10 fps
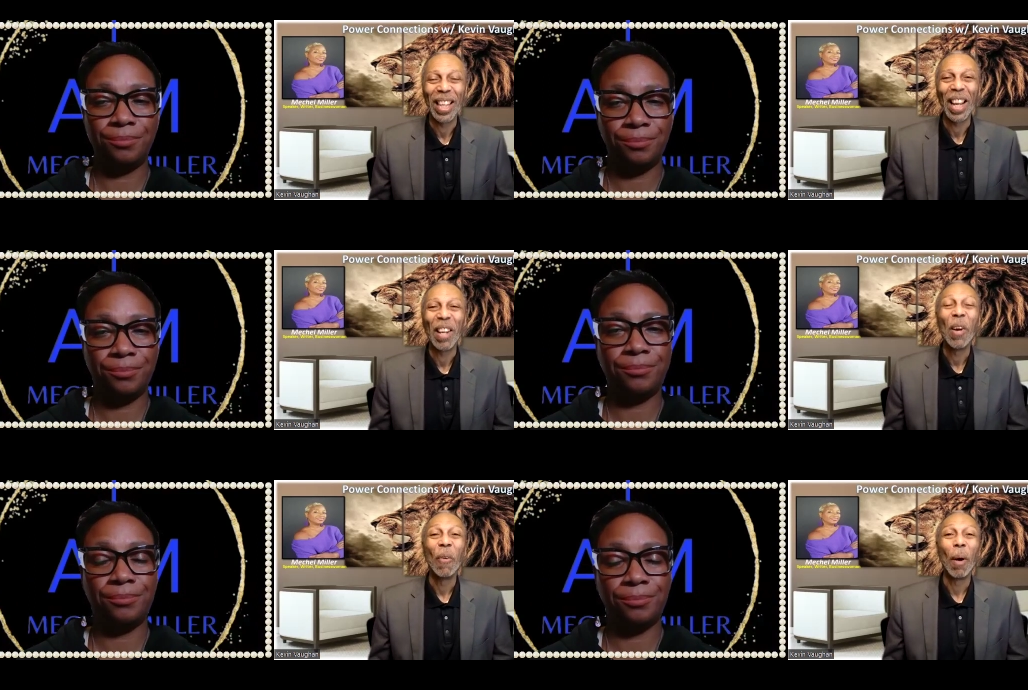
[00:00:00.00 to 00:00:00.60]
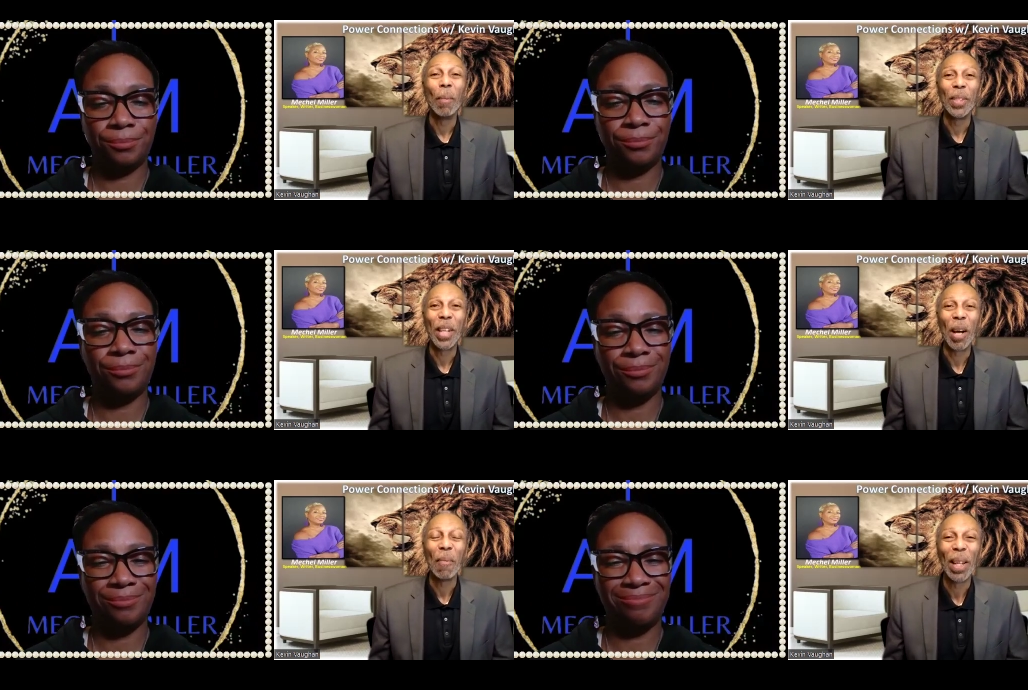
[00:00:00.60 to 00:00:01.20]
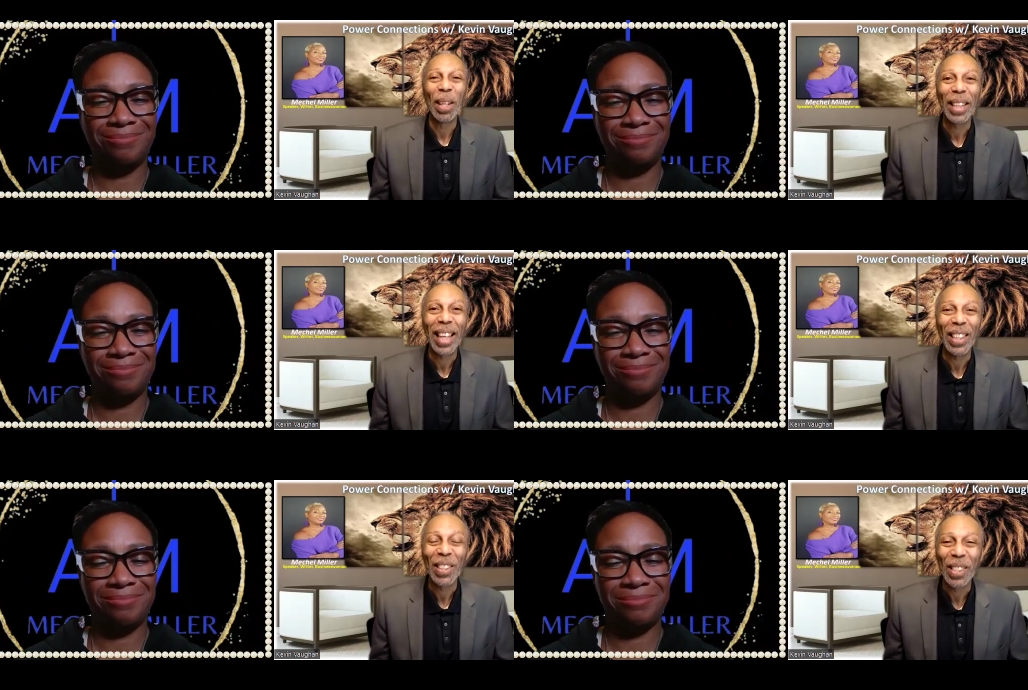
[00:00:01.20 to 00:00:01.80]
Speaker 1: and every day. Well, Mechel Miller,
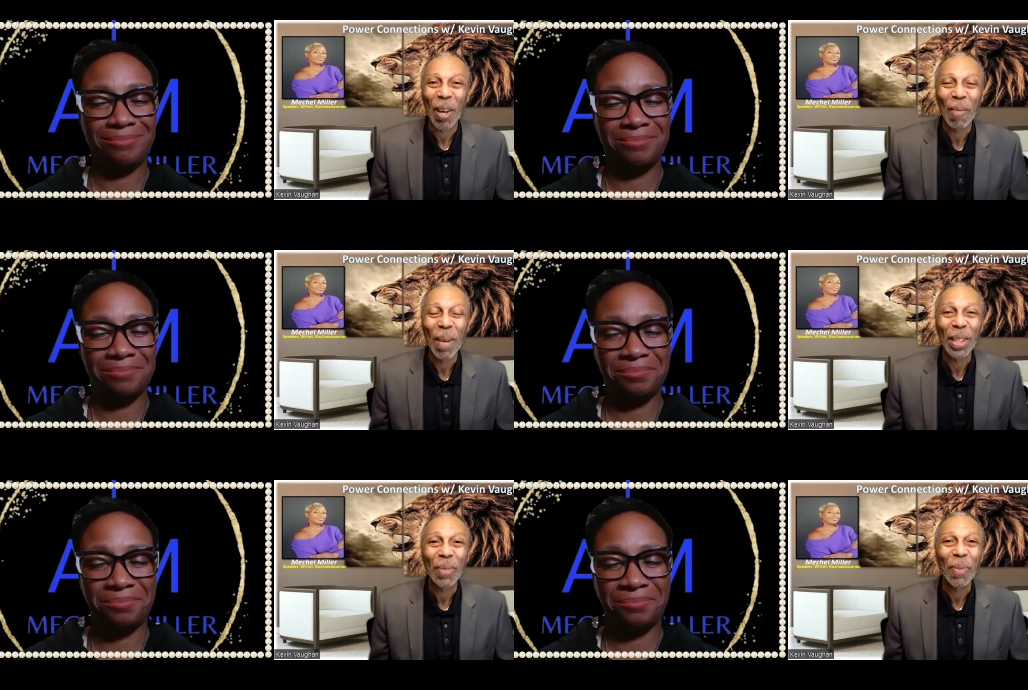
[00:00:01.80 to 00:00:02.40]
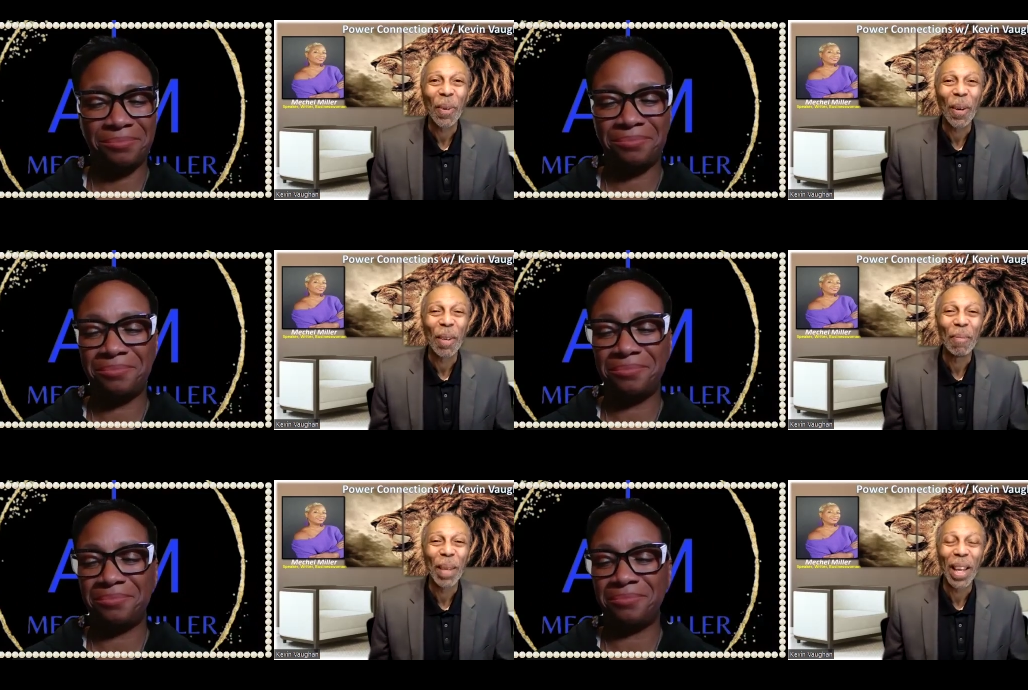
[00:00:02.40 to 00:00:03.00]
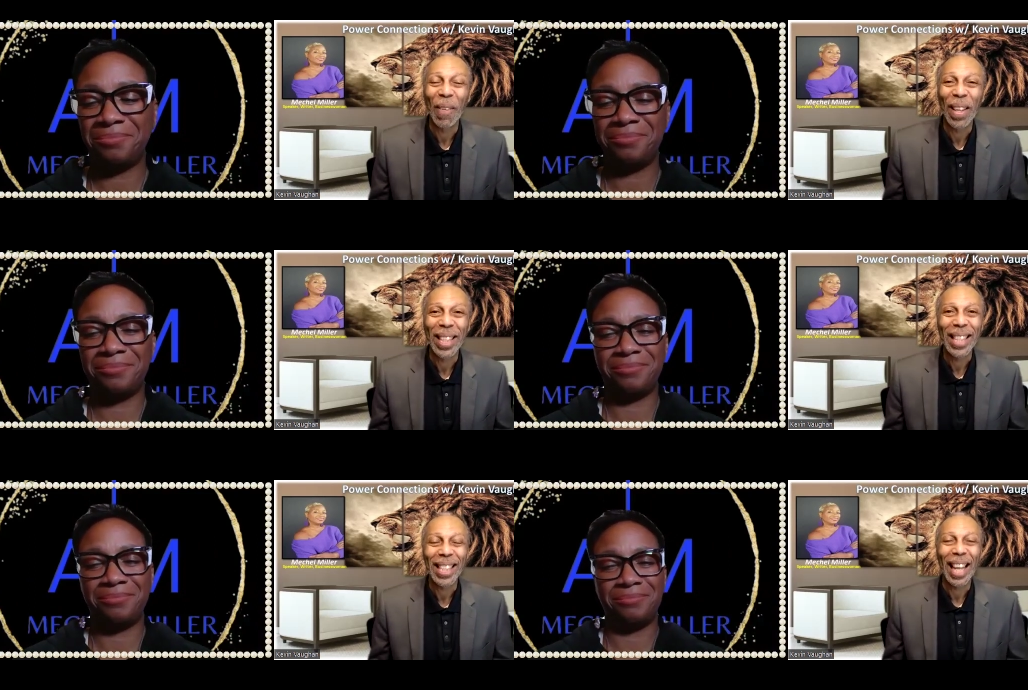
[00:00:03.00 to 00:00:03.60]
thank you so much for being
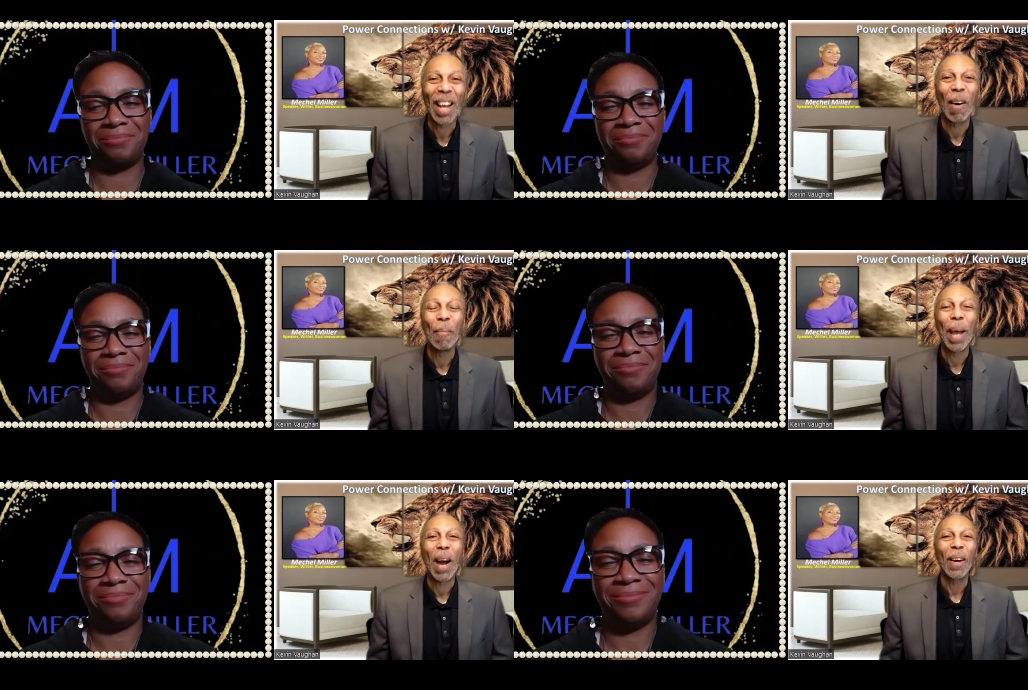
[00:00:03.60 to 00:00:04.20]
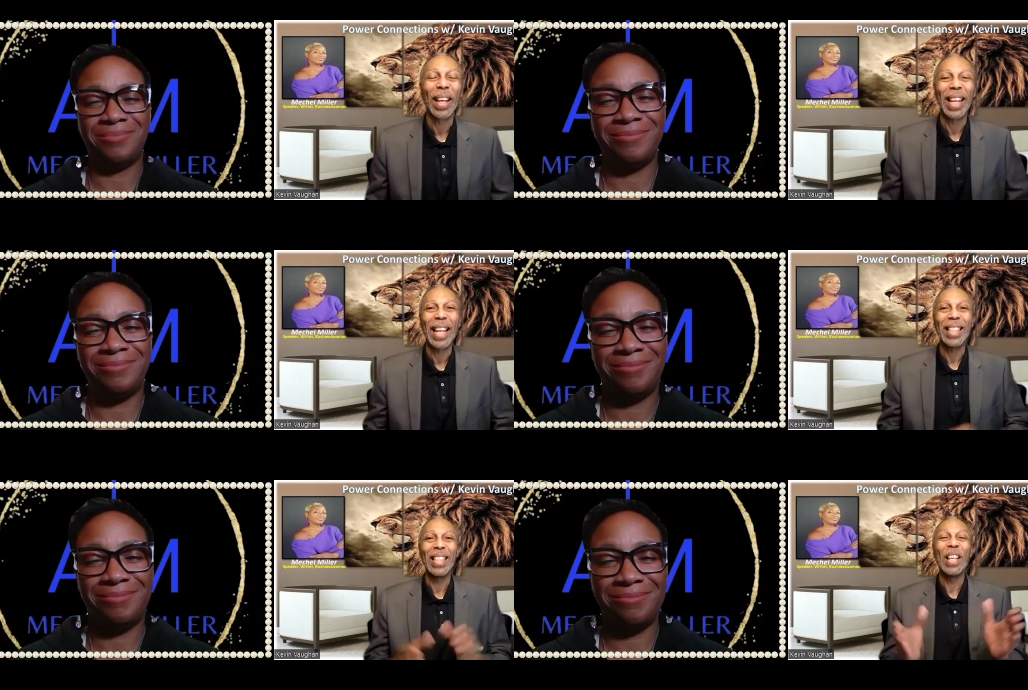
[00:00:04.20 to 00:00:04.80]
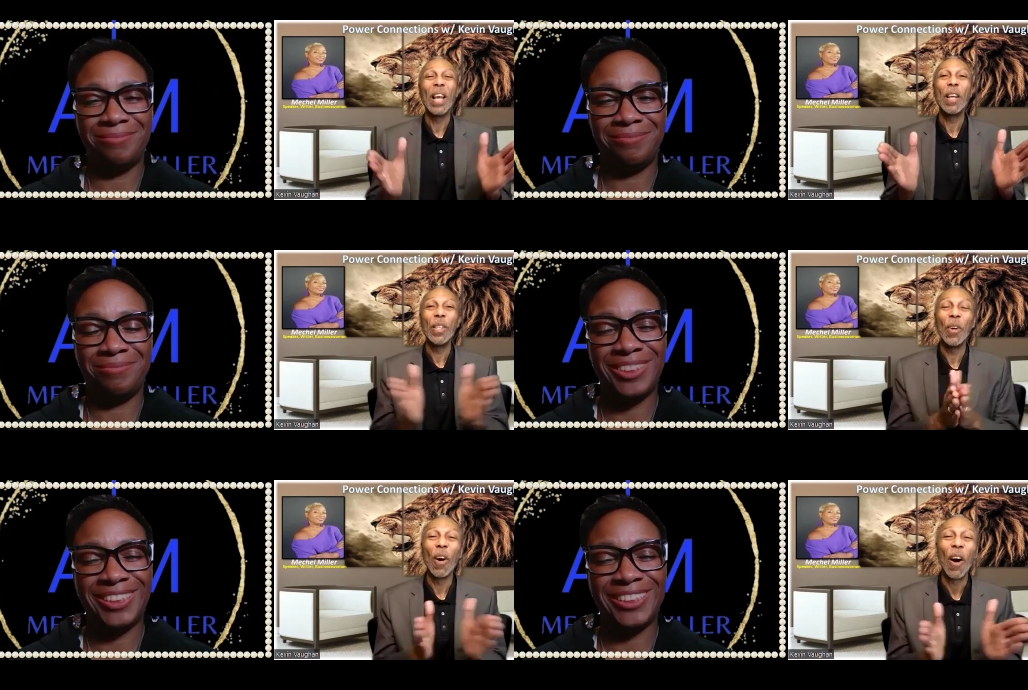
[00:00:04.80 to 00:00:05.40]
with us today on Power Connections.
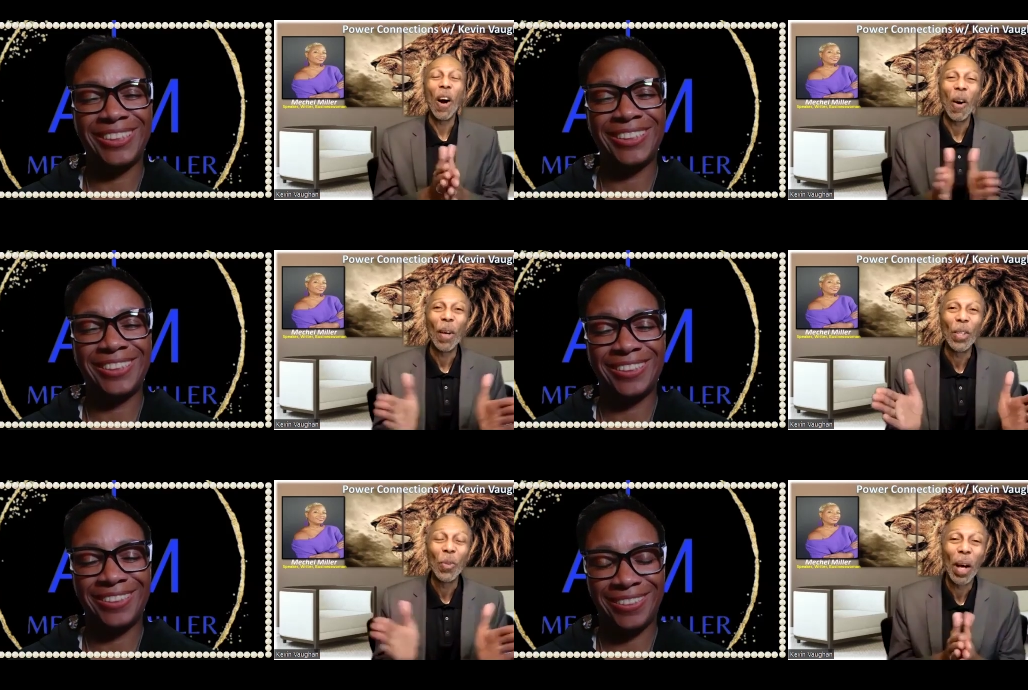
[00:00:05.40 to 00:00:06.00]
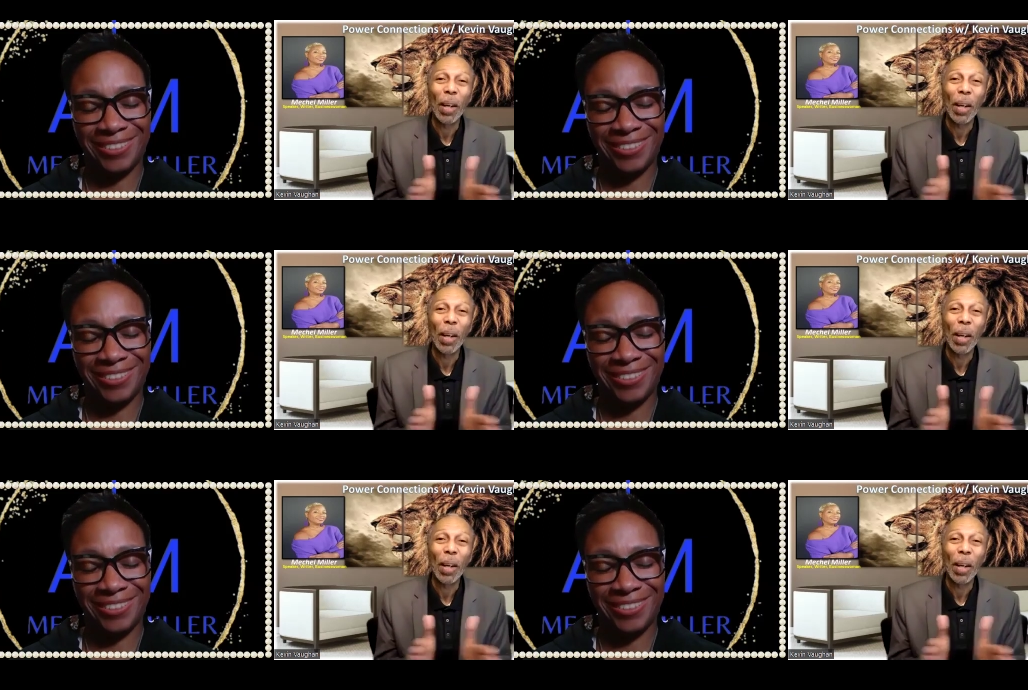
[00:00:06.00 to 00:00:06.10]
You are always